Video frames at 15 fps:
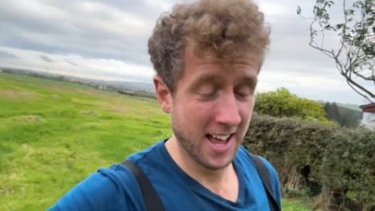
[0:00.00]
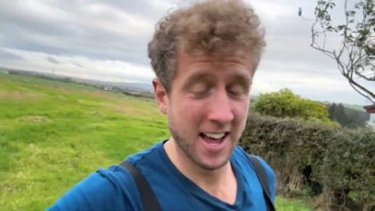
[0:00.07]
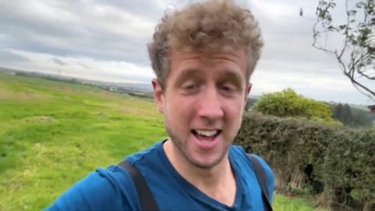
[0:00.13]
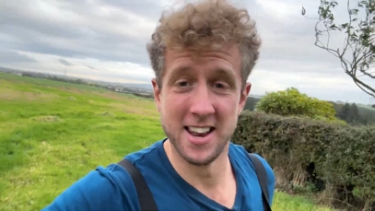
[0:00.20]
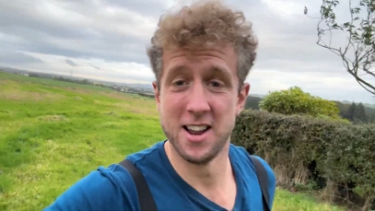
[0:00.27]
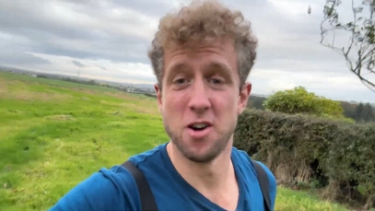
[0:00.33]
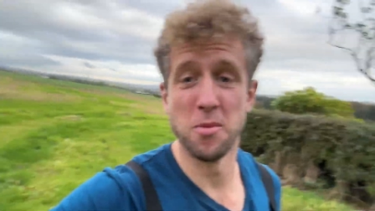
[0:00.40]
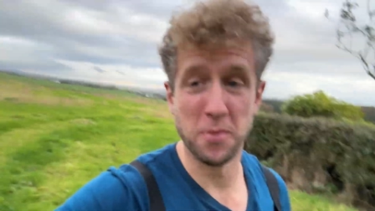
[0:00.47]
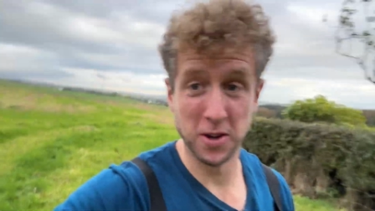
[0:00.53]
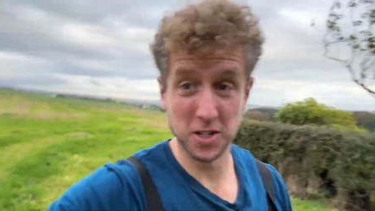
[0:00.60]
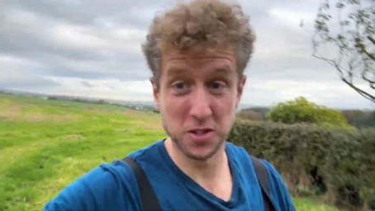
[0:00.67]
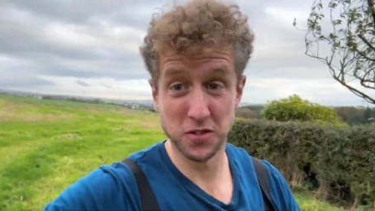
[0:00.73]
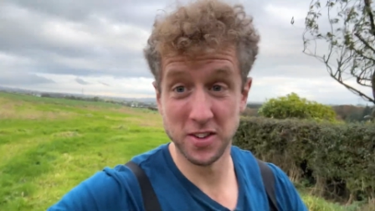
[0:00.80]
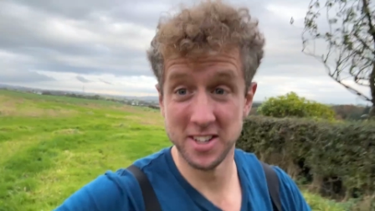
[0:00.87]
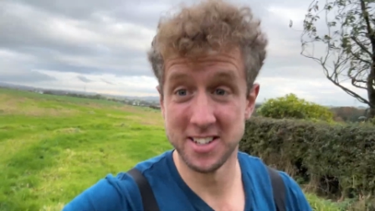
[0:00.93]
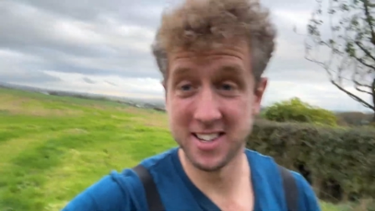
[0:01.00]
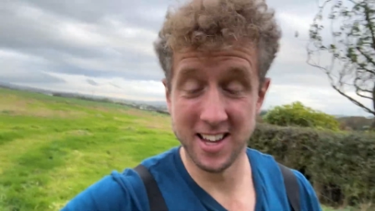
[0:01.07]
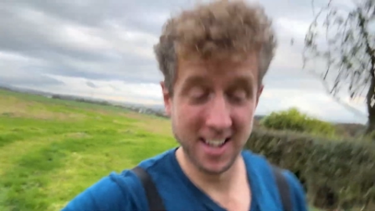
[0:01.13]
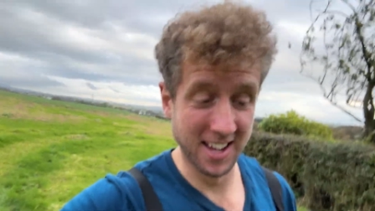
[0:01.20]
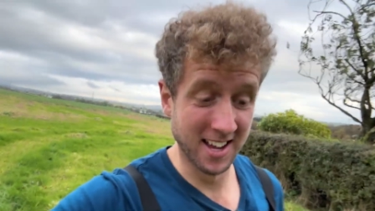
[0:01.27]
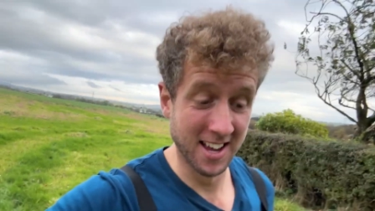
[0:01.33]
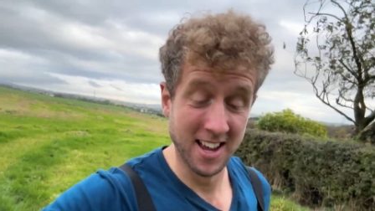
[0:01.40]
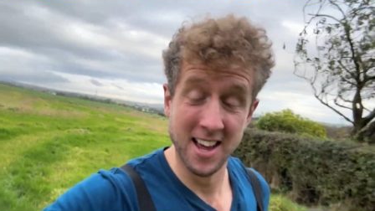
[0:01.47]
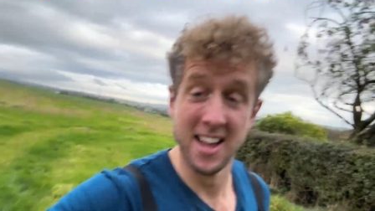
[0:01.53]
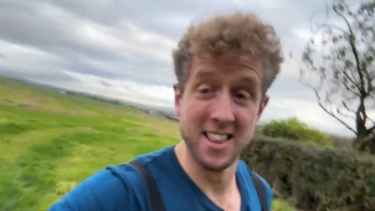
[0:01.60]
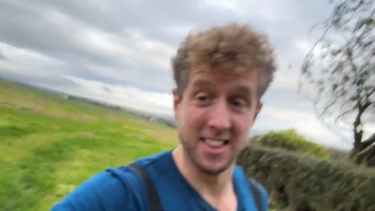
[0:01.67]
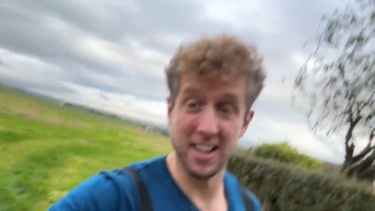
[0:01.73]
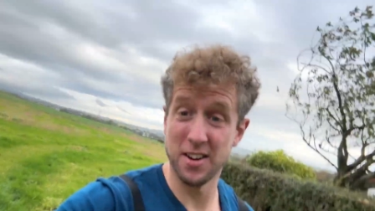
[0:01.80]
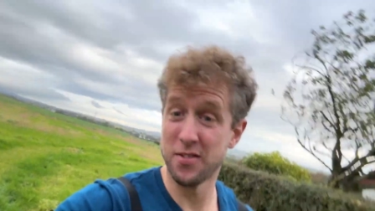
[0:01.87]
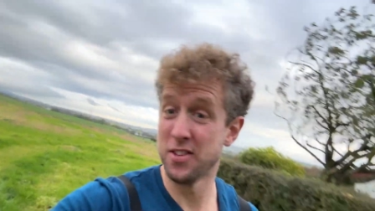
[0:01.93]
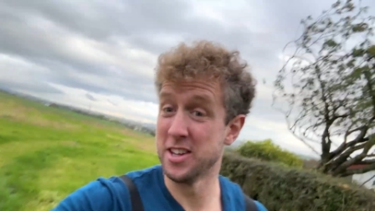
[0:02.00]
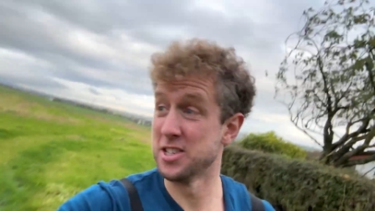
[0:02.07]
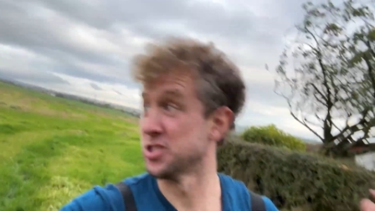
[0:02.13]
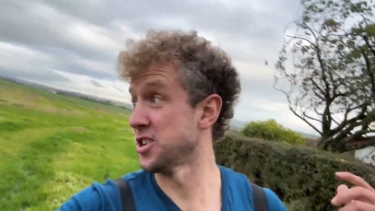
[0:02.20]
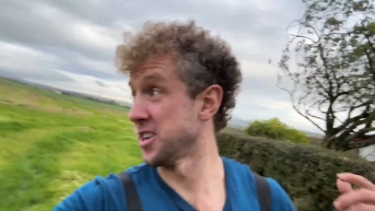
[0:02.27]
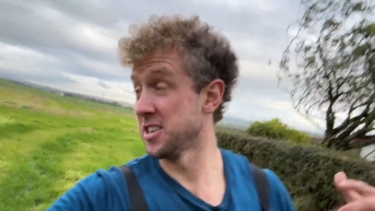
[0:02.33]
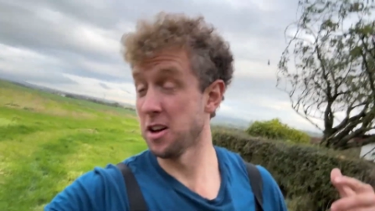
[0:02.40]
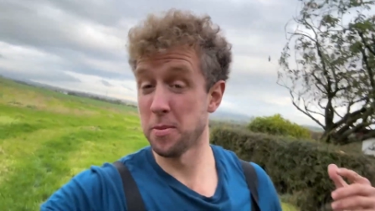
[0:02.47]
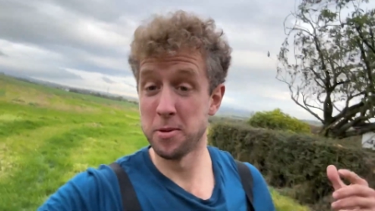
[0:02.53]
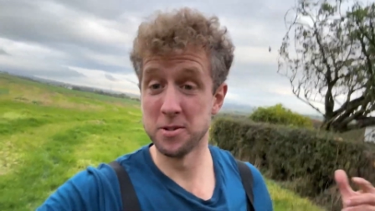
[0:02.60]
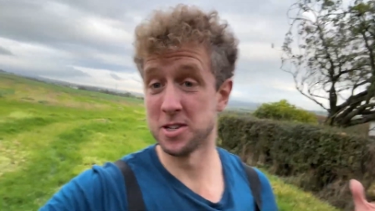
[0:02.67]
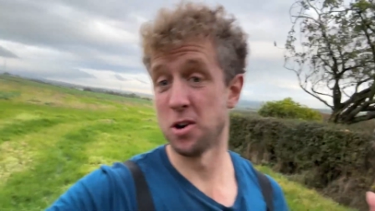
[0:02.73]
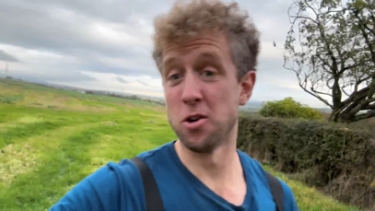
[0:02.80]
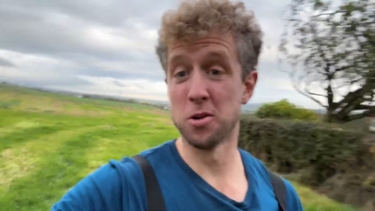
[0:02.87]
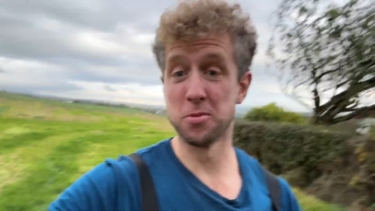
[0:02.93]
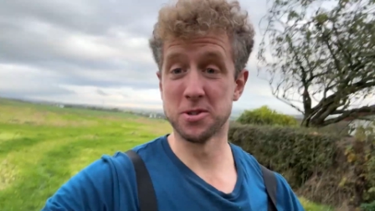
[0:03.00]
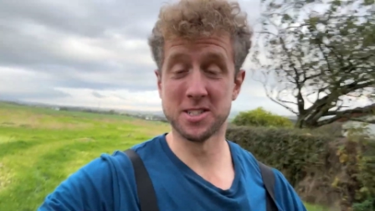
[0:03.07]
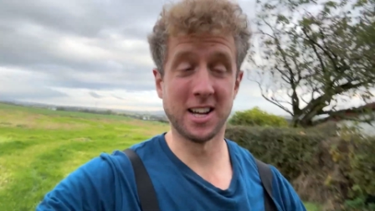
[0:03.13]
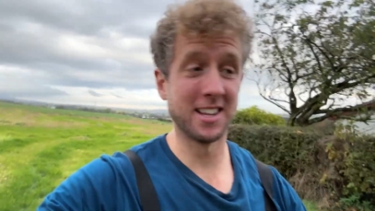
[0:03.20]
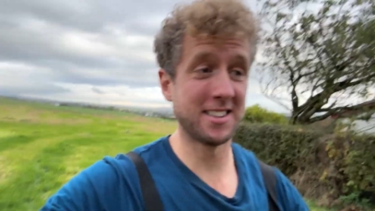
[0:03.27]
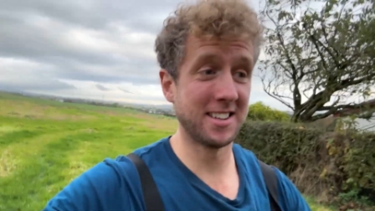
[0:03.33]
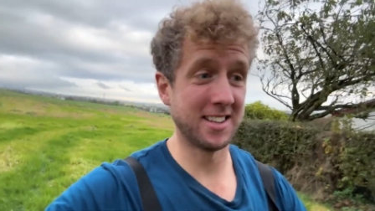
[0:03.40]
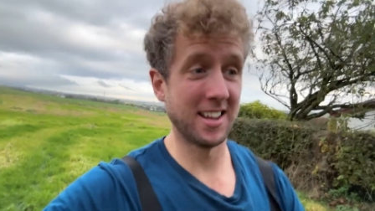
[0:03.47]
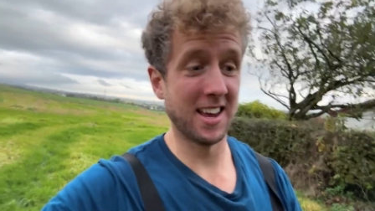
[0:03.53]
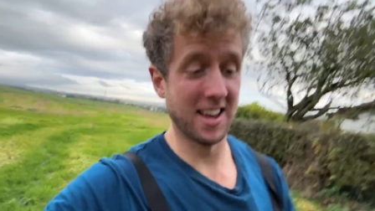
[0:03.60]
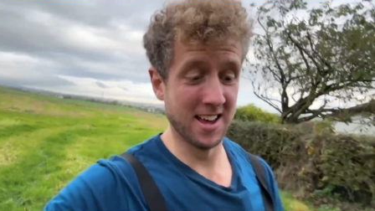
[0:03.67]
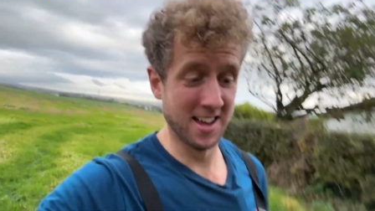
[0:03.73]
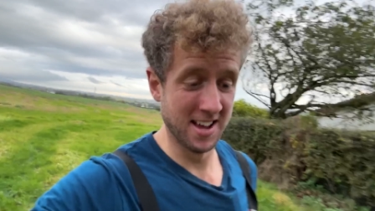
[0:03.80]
And that'll be us for the day. Thankfully it dried up. It was a horrible start to the day.